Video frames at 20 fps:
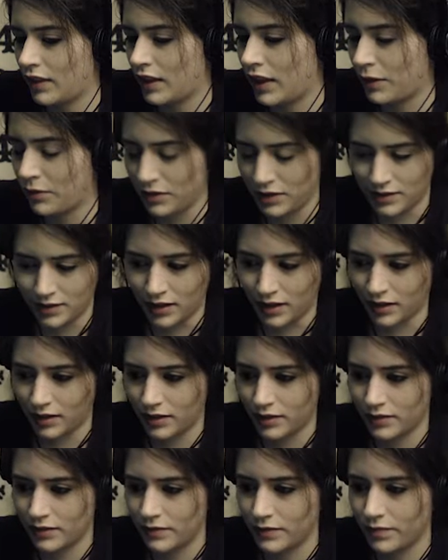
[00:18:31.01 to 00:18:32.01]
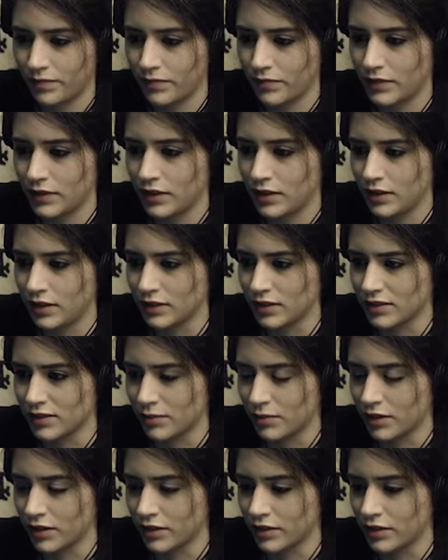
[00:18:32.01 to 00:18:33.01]
That would suck. Is this
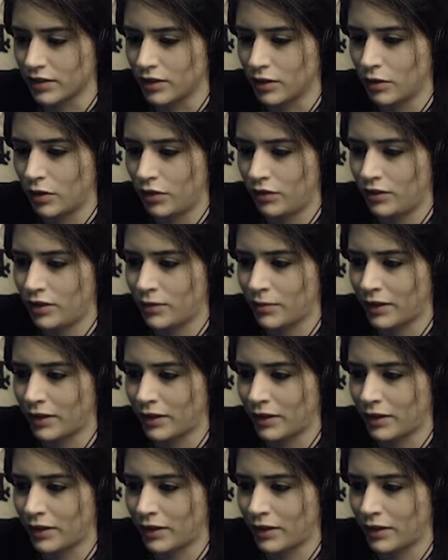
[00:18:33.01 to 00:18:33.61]
something I can go over,